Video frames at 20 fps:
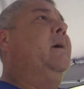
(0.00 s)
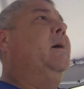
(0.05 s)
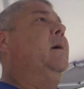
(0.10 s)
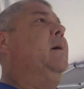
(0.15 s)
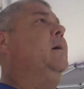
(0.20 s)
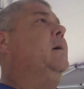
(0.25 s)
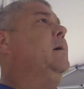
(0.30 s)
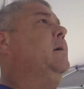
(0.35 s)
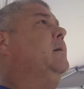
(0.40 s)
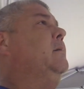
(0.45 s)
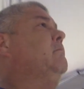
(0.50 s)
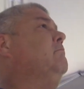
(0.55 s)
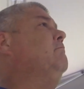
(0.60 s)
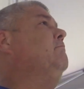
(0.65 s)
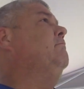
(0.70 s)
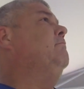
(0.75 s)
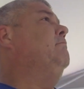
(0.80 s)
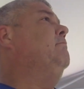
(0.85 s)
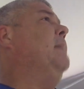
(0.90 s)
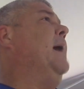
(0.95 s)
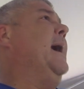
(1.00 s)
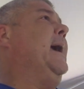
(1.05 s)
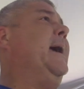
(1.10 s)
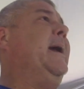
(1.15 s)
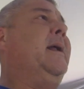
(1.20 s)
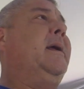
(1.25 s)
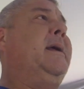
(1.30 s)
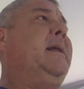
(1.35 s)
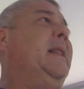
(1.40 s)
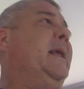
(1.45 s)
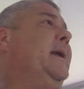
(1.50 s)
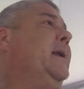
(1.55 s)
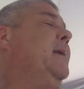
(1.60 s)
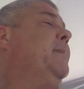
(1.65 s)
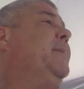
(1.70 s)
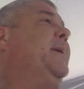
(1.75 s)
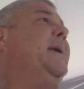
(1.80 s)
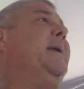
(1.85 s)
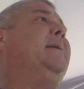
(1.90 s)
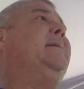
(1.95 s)
I got to clean
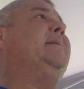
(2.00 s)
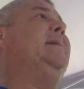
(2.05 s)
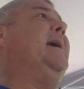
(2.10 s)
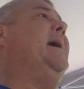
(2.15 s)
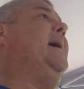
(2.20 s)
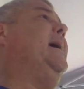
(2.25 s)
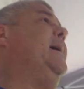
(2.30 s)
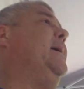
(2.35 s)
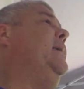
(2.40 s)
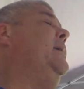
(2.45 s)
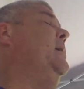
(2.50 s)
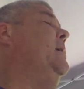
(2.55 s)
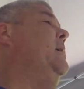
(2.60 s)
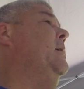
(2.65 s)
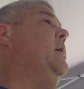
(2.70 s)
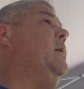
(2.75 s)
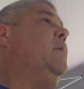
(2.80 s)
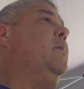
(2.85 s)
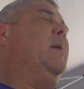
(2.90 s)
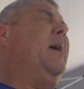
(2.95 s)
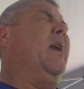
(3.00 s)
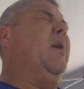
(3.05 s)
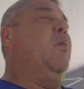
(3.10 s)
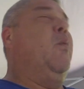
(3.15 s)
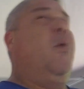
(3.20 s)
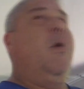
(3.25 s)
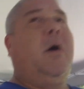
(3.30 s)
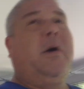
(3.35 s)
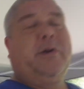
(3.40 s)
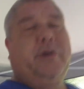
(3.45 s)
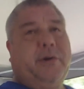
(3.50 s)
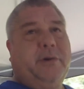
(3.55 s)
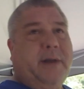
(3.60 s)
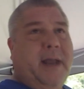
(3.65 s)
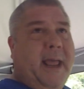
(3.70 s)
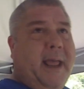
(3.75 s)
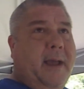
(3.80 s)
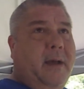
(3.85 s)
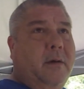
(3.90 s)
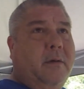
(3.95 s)
up the inside. We got to wash her
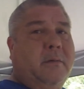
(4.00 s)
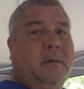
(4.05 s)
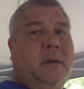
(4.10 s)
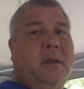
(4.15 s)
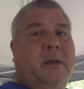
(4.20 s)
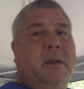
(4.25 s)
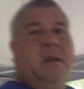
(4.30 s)
down.